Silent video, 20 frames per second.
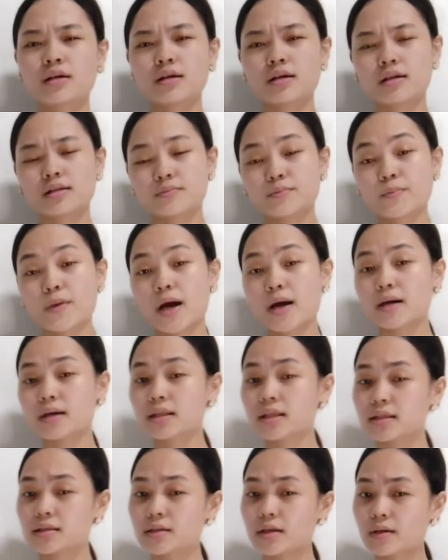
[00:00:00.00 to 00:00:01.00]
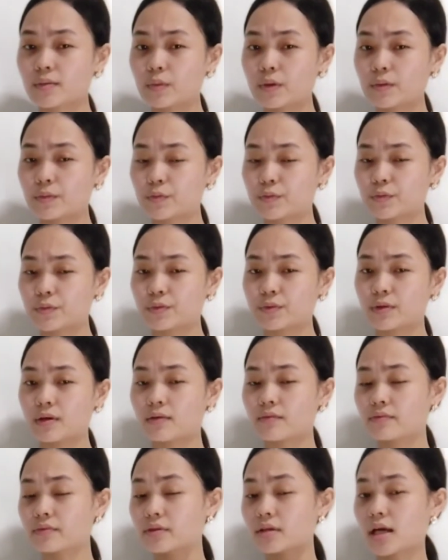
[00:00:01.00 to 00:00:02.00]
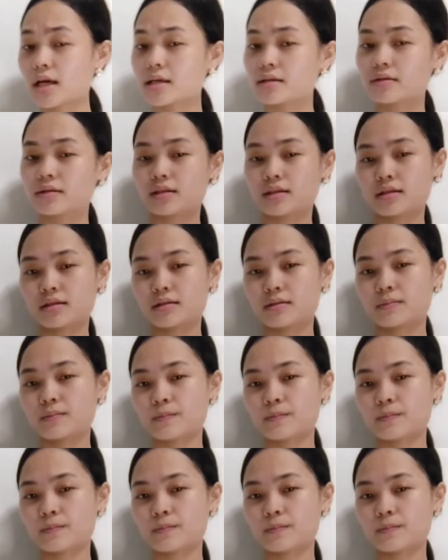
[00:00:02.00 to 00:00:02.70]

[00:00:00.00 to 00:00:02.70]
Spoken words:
the building's center of gravity,